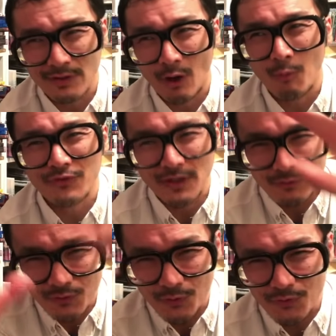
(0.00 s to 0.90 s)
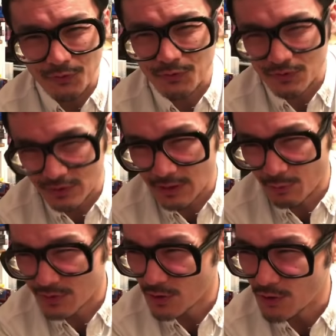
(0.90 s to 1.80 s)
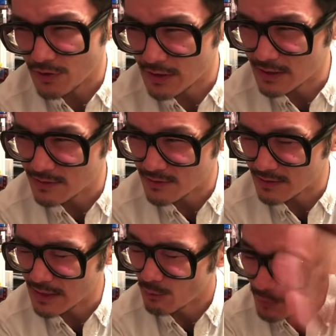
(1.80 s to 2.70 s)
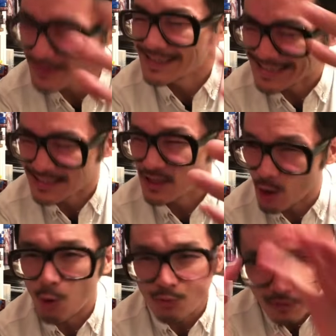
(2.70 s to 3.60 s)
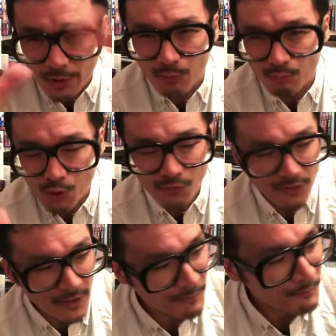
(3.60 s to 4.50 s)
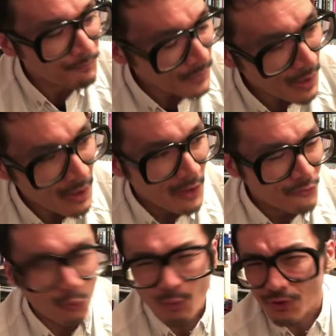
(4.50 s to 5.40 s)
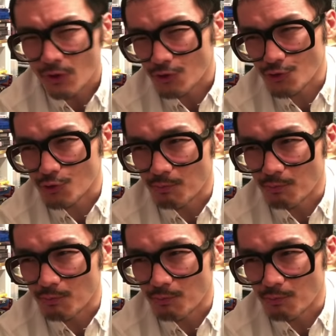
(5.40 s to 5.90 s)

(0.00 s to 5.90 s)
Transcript: almost as though it was it was an, is it was its own little movie. So it wasn't a true